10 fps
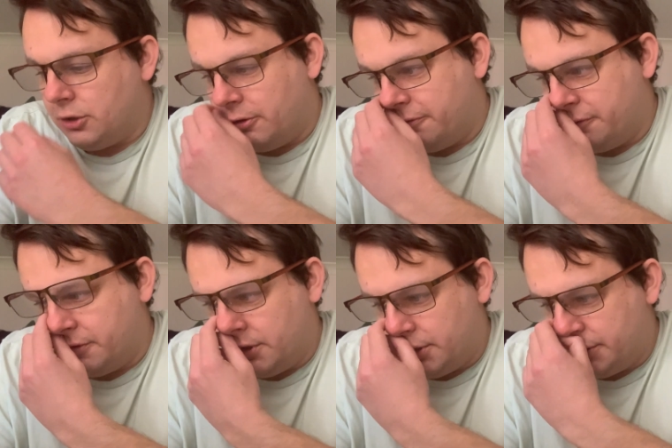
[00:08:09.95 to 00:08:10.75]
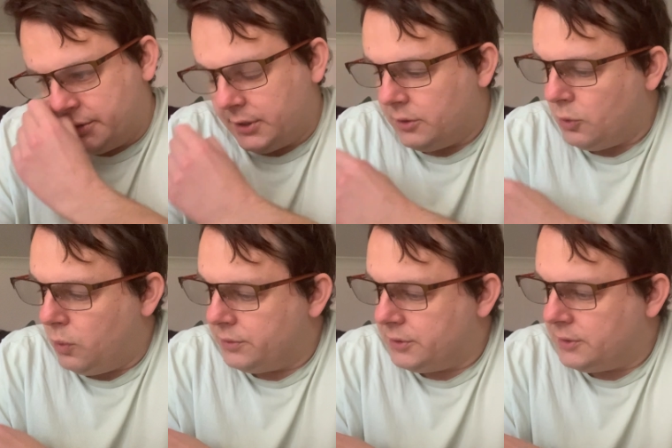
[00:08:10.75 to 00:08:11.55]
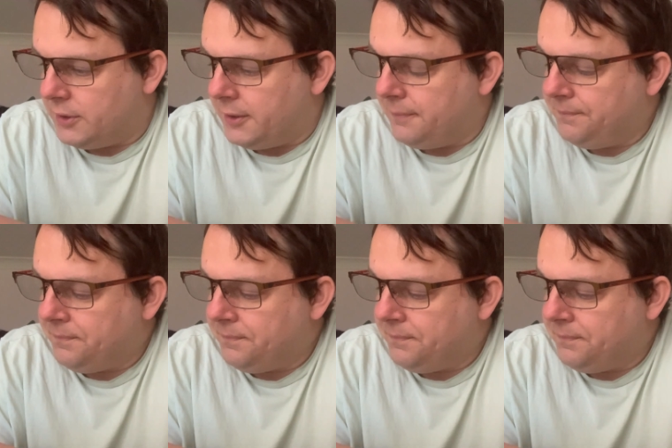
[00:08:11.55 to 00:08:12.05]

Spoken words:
of the second quantity.